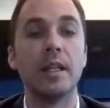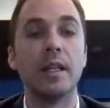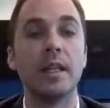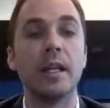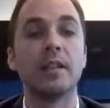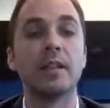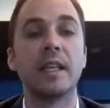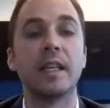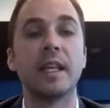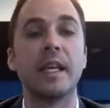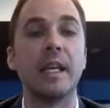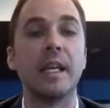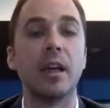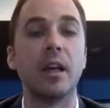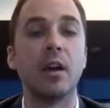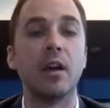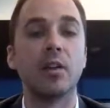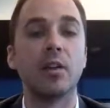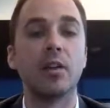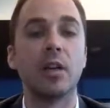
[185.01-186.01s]
And that's
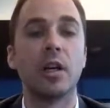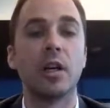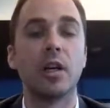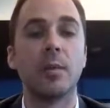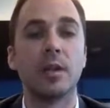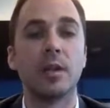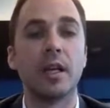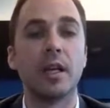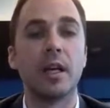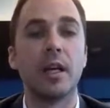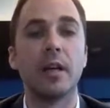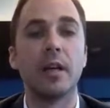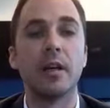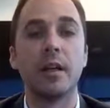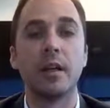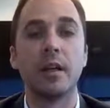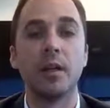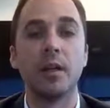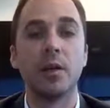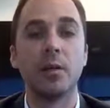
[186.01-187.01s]
key. I'll talk about that
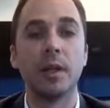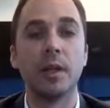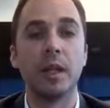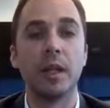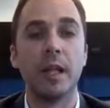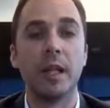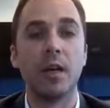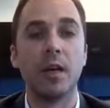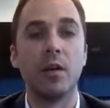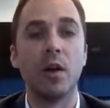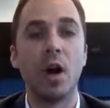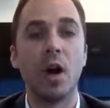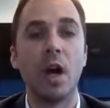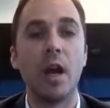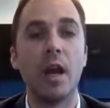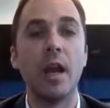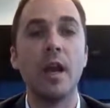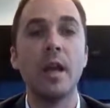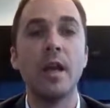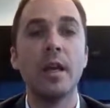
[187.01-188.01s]
a little bit later
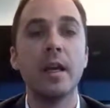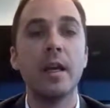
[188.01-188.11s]
on.